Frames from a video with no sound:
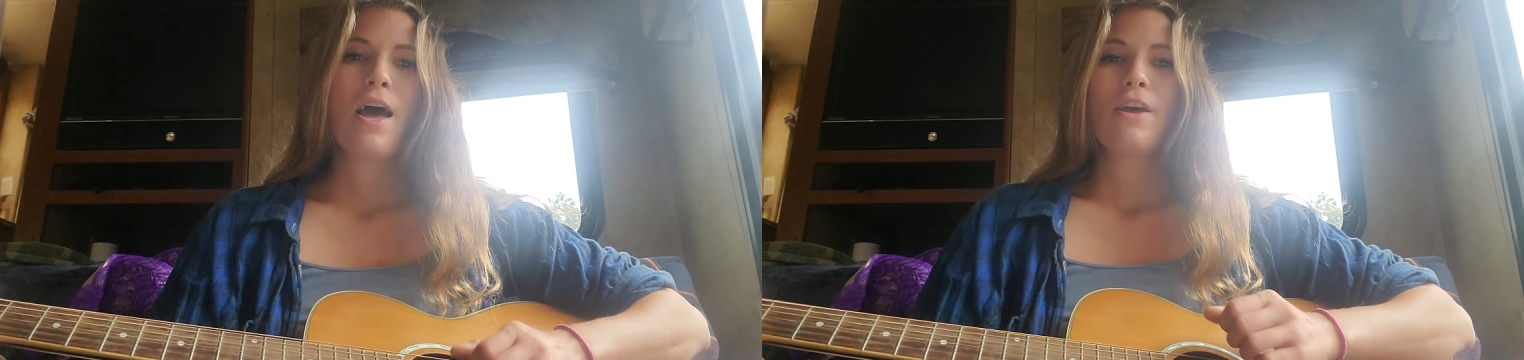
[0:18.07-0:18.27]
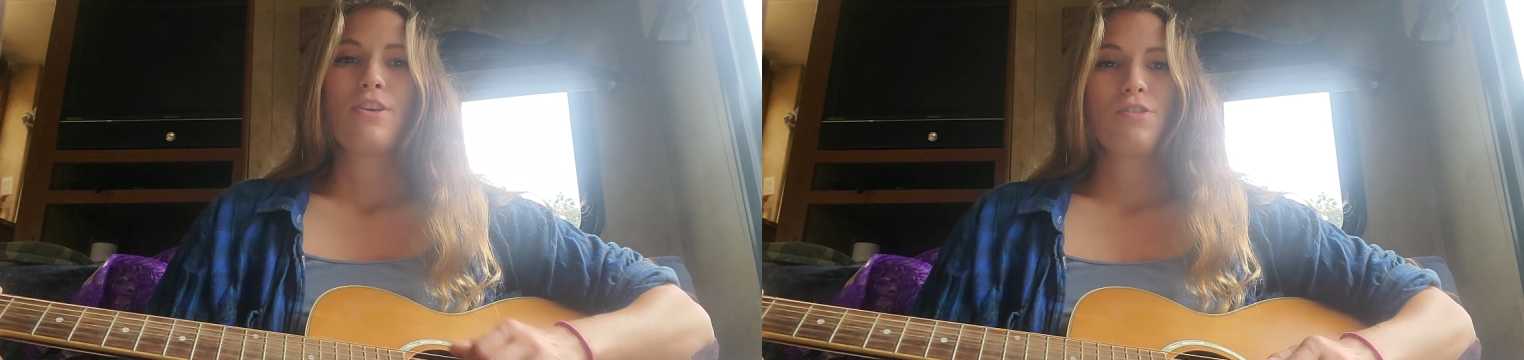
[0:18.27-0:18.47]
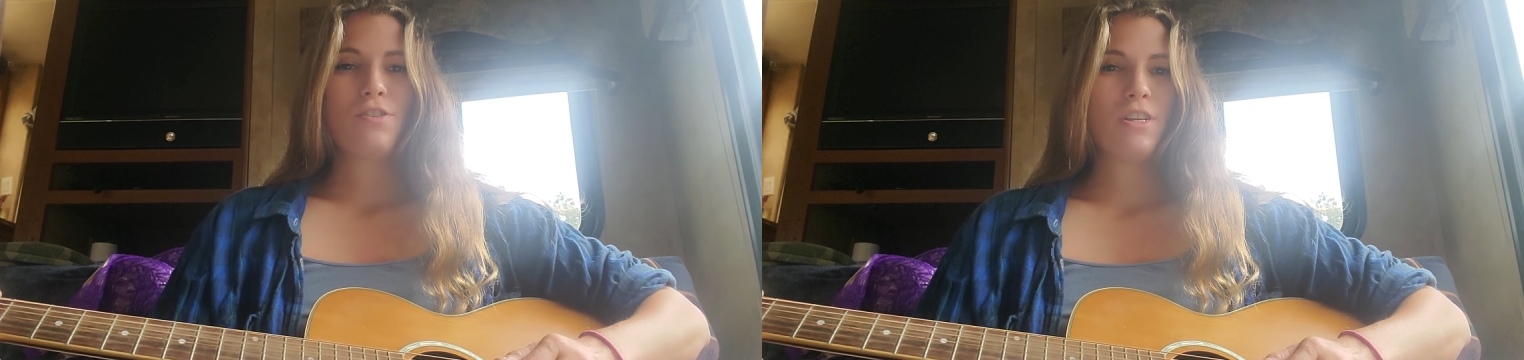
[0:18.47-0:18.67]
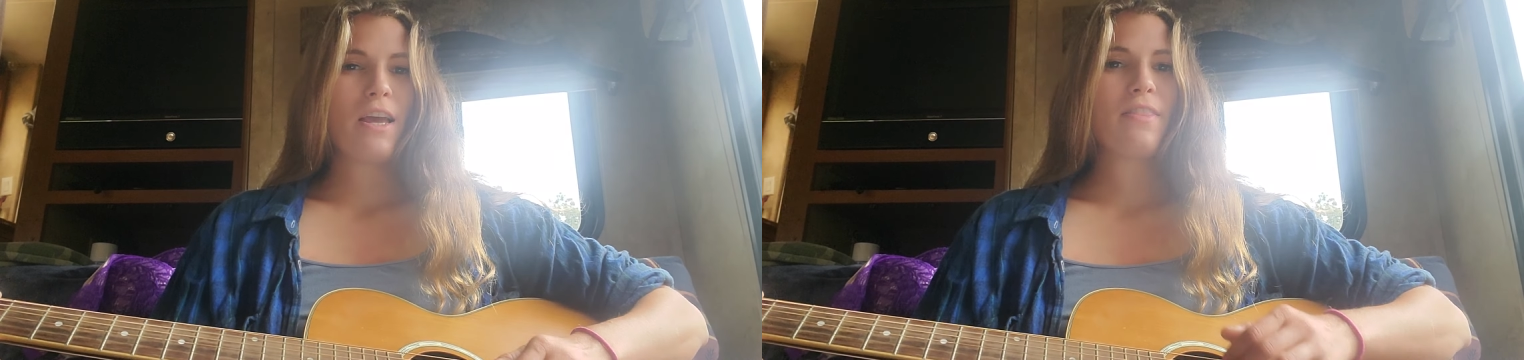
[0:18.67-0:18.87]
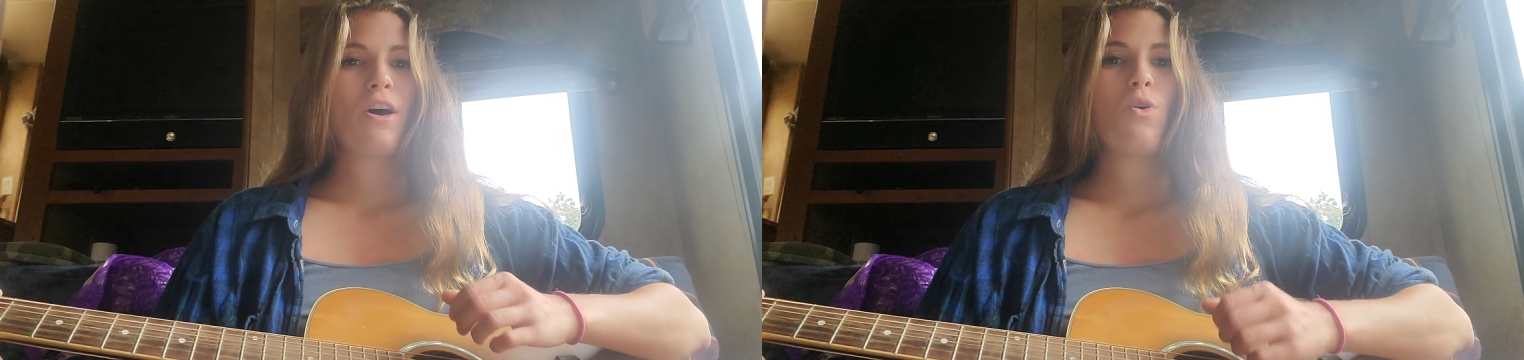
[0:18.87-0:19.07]
You
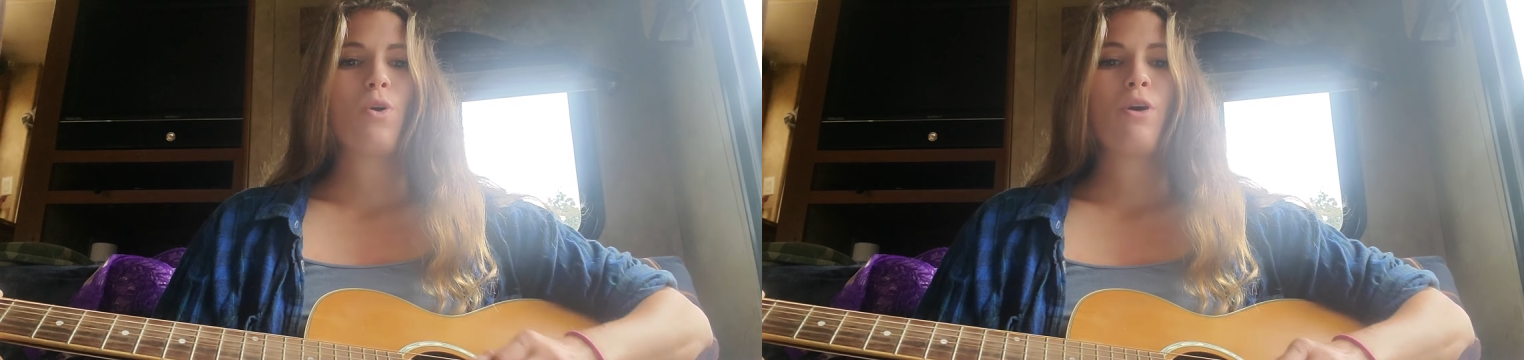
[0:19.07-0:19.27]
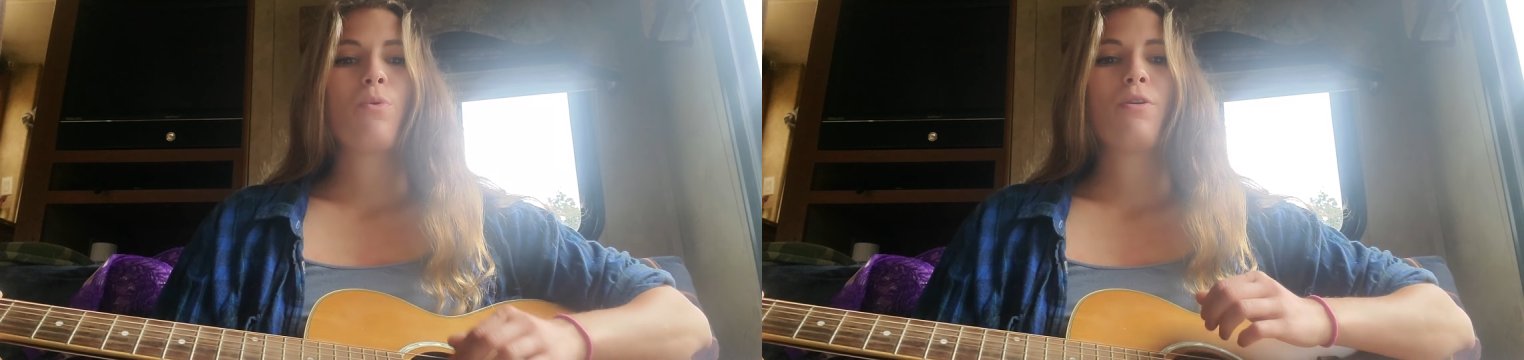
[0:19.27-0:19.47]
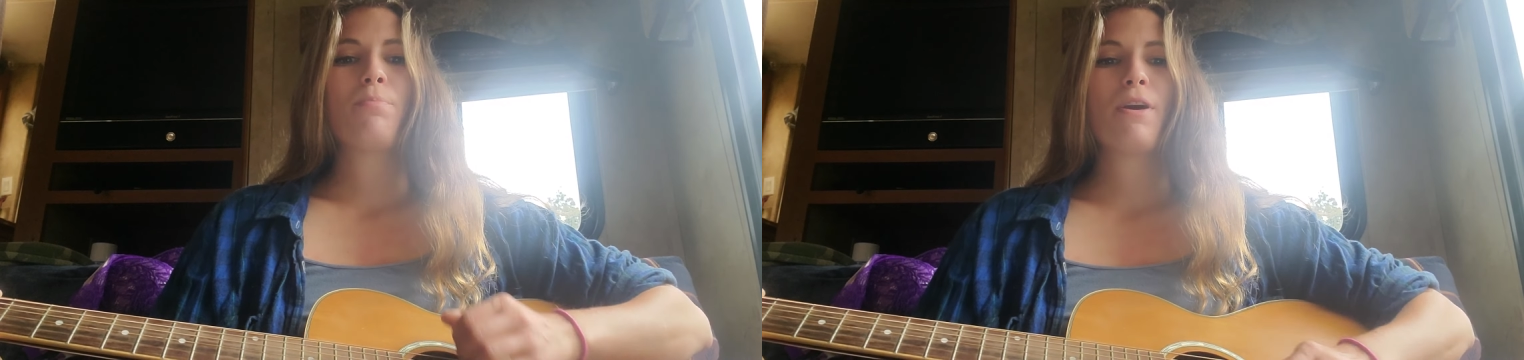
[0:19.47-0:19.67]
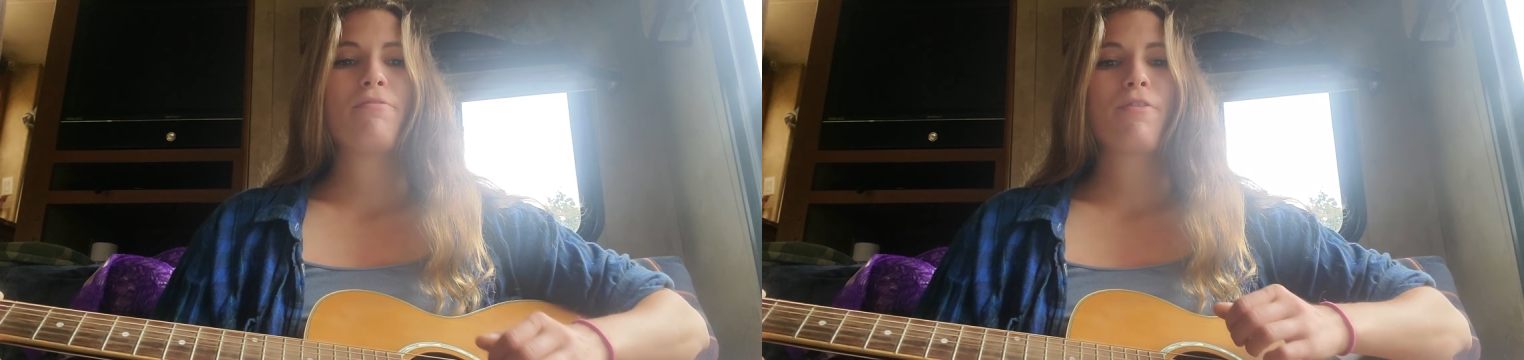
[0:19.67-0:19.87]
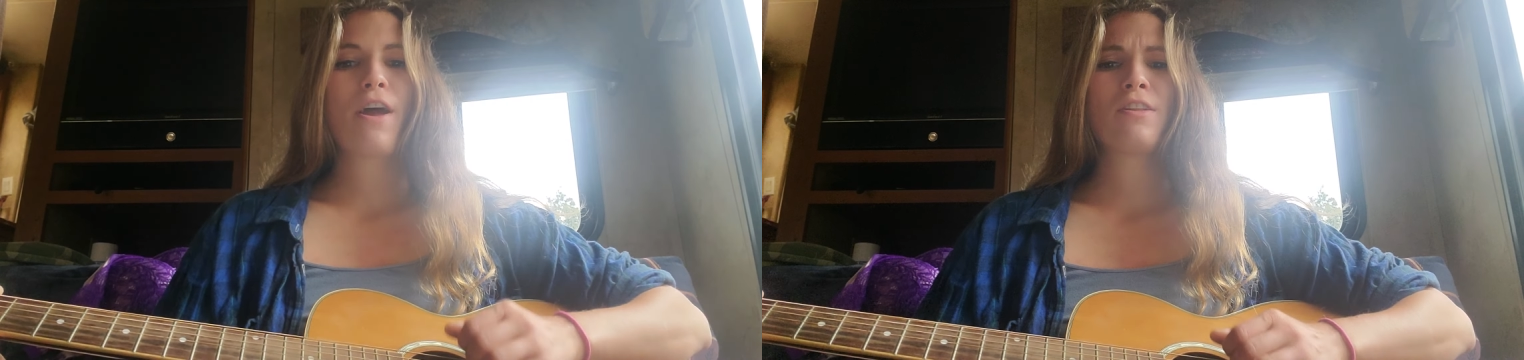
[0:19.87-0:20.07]
said that we would be
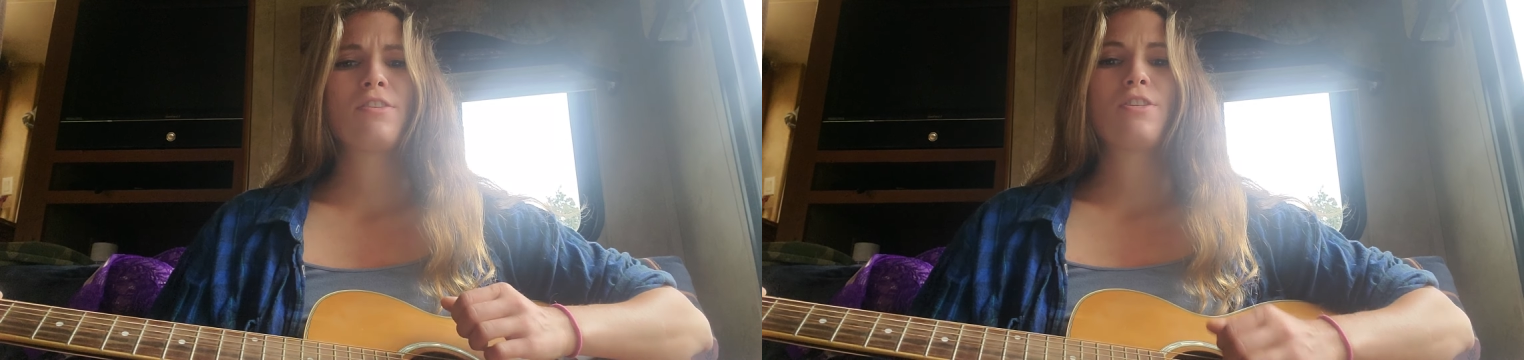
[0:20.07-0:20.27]
friends